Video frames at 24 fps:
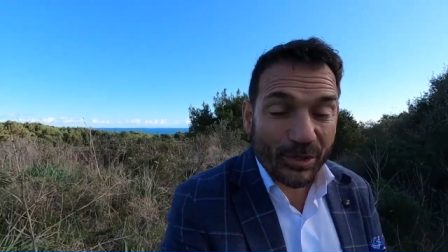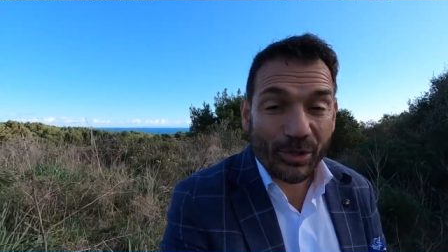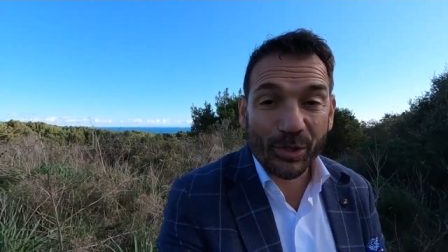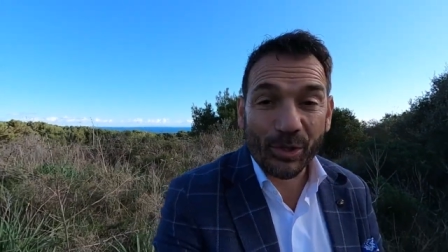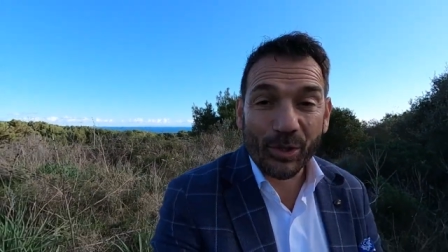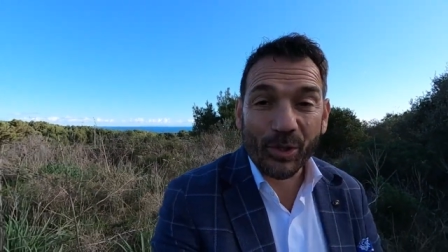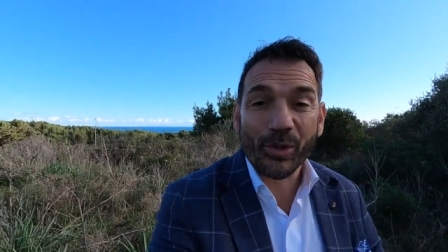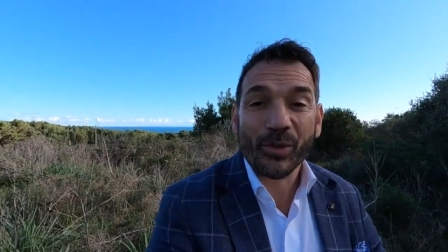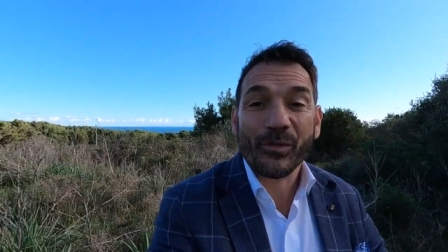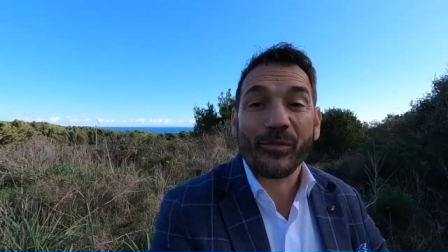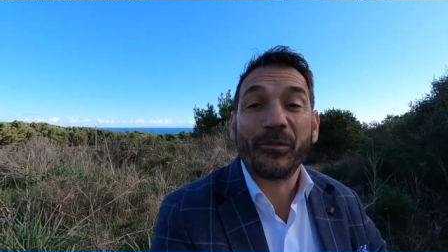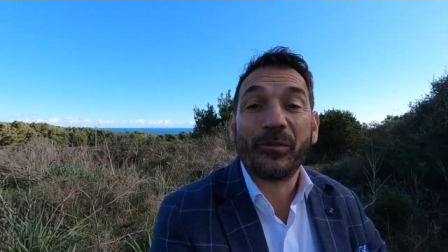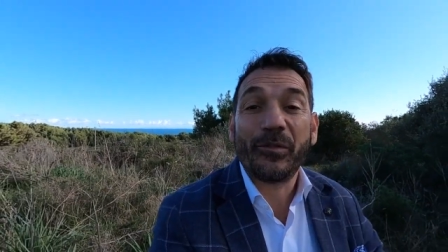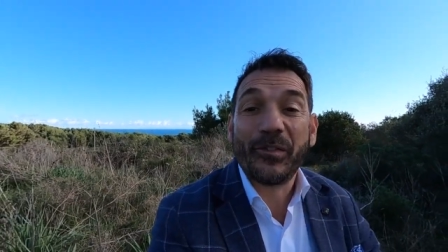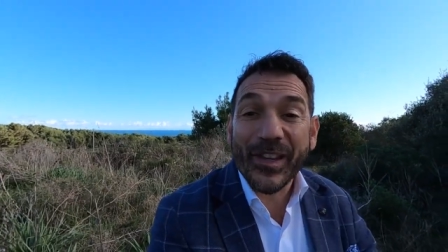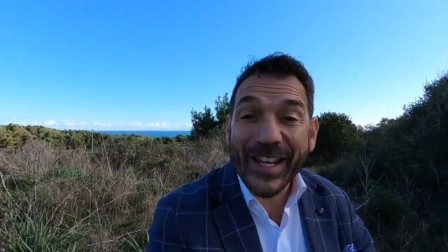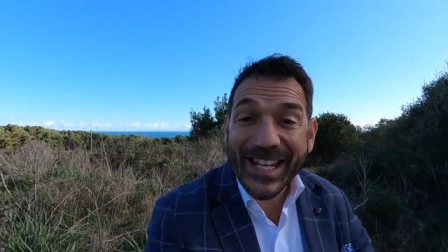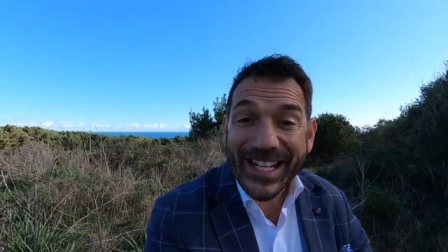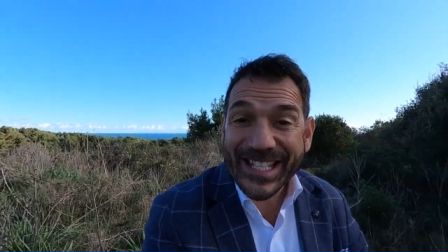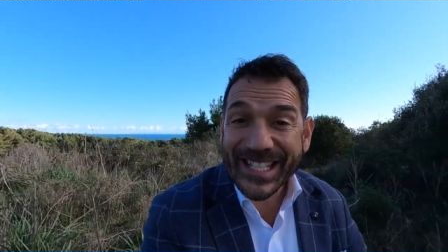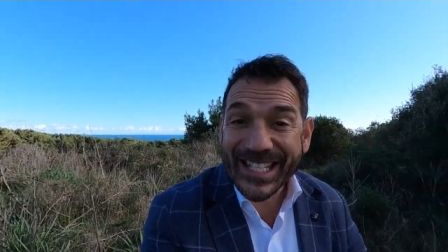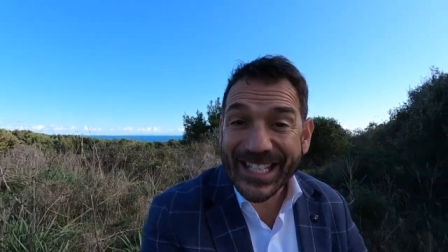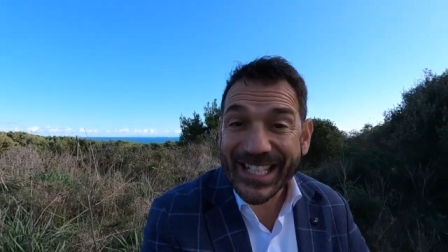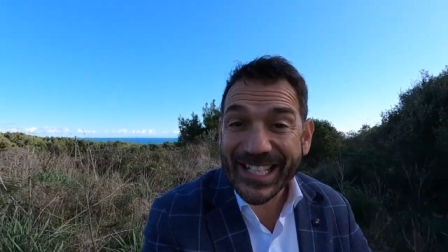to
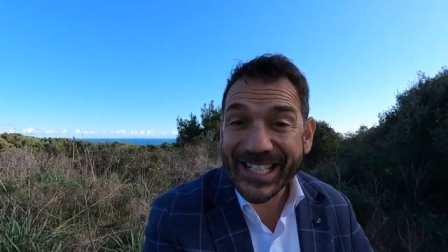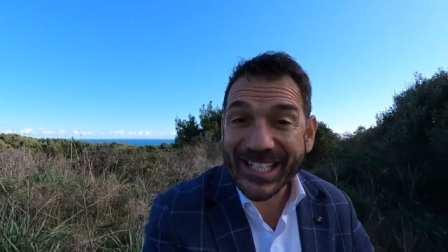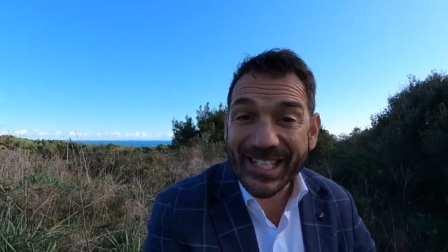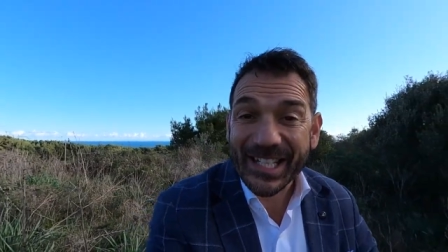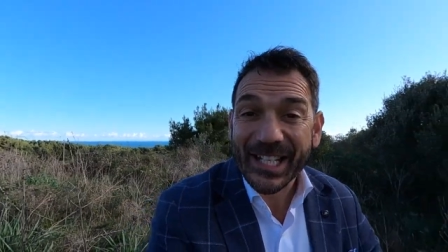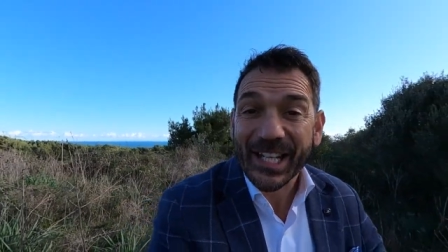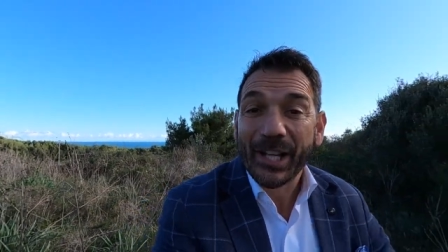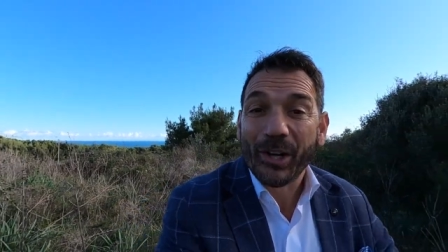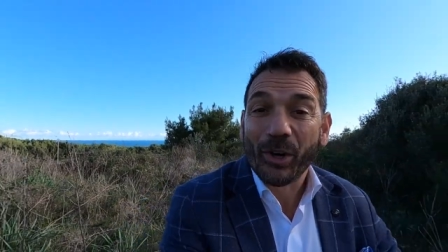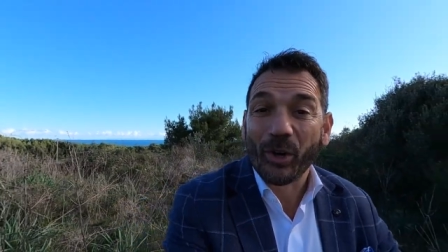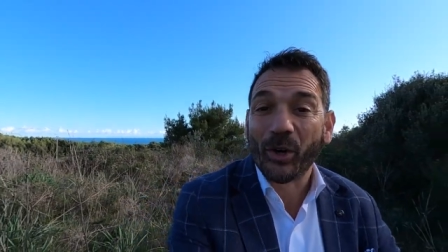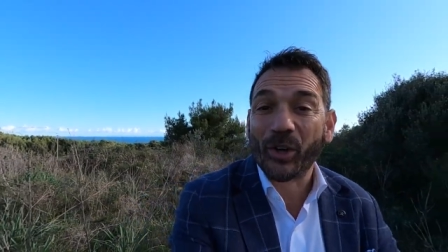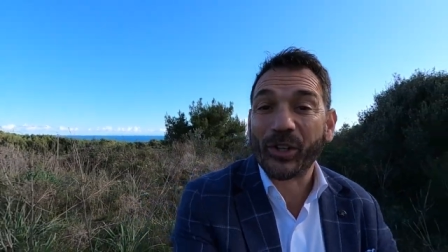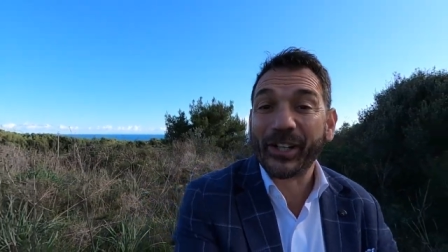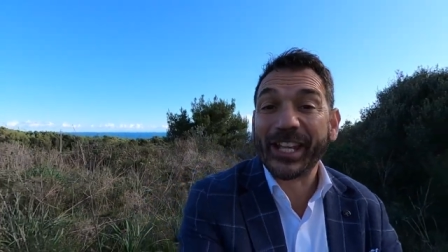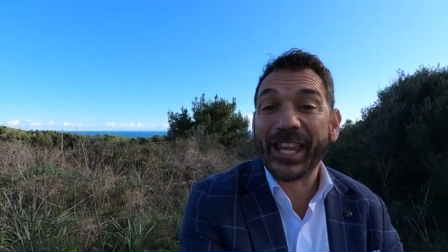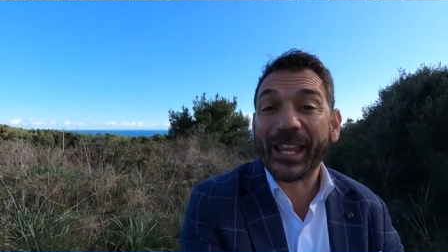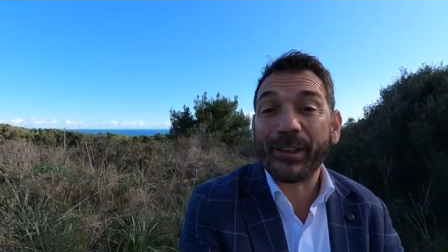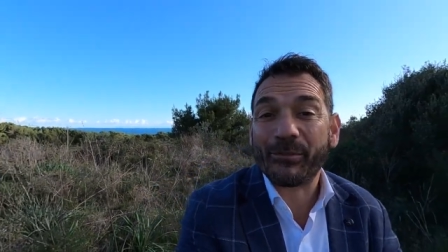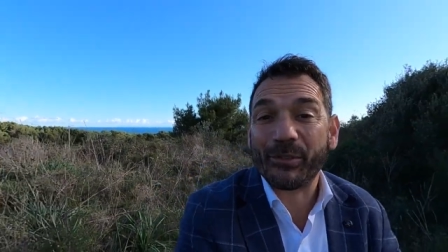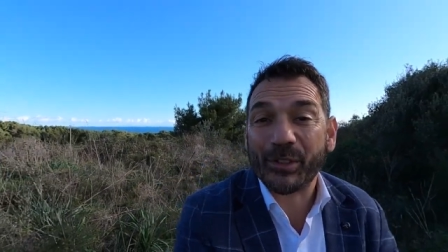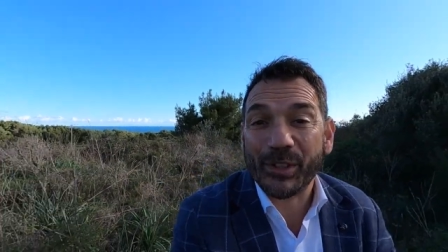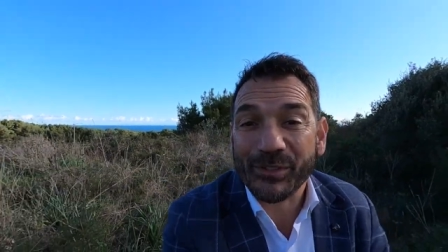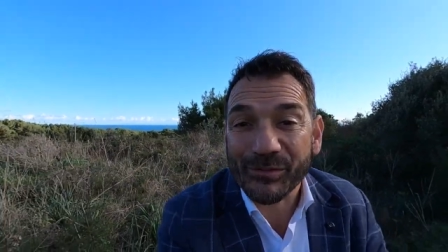visit or
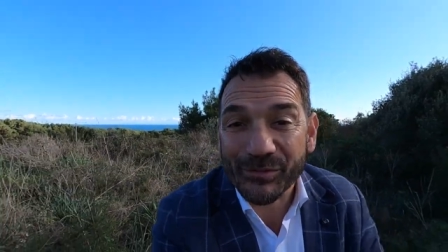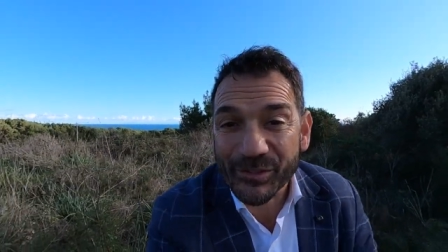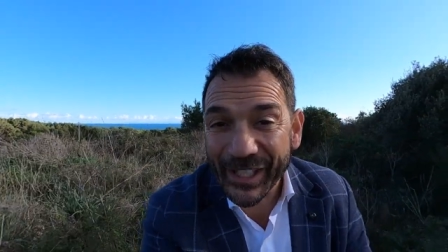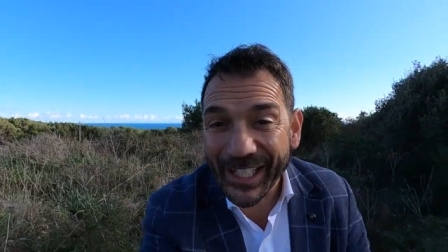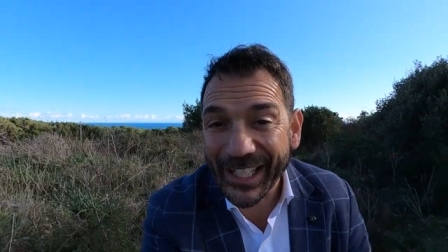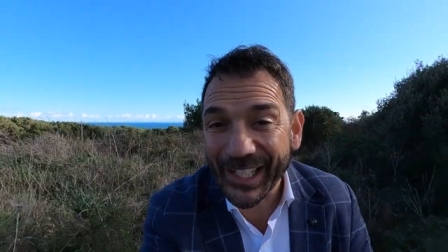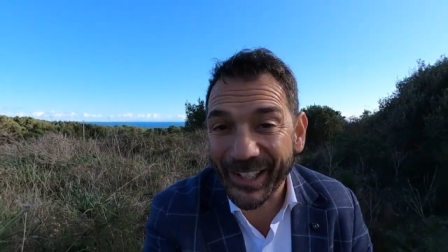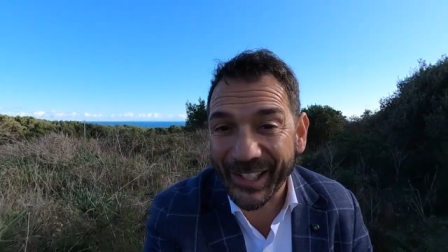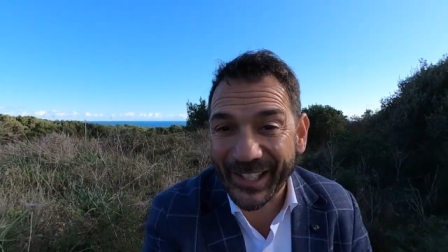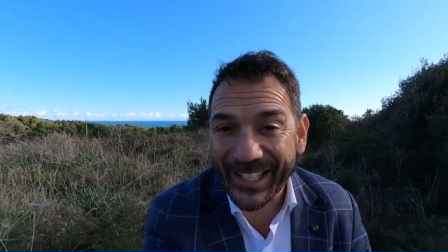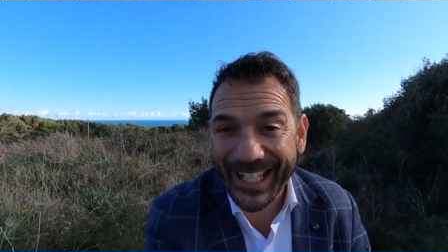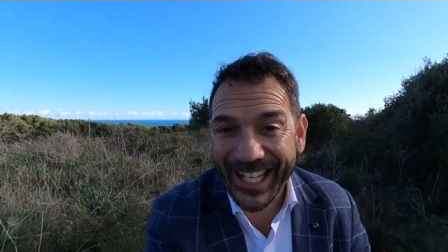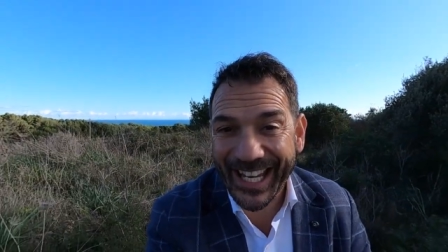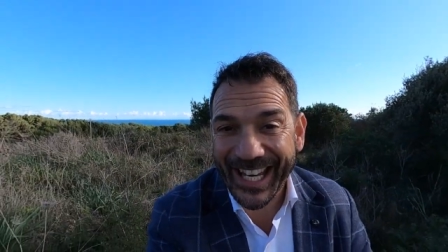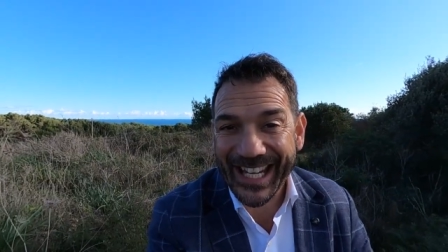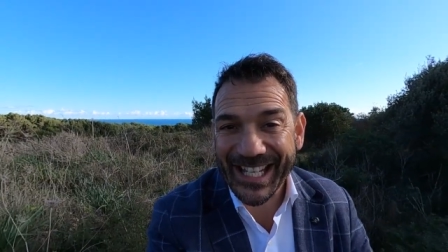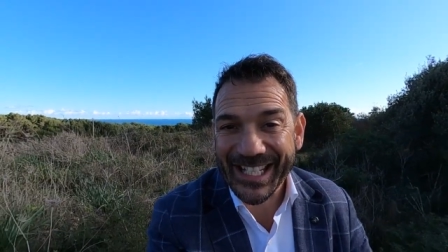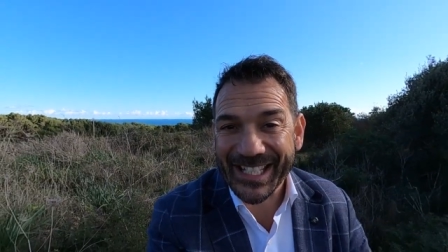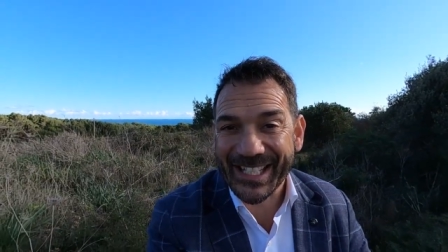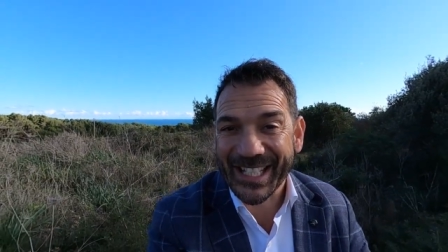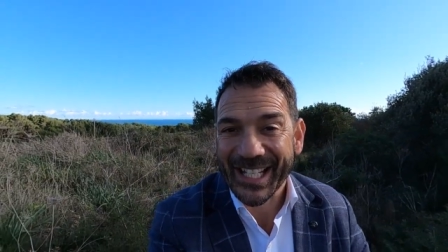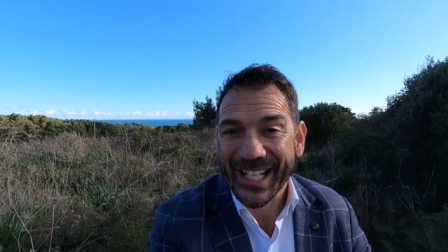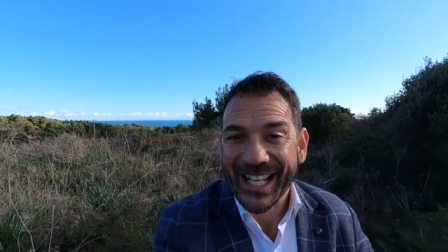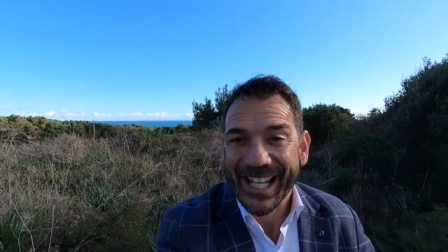even
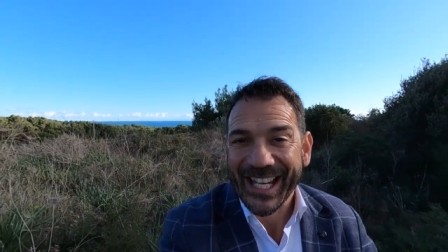relocate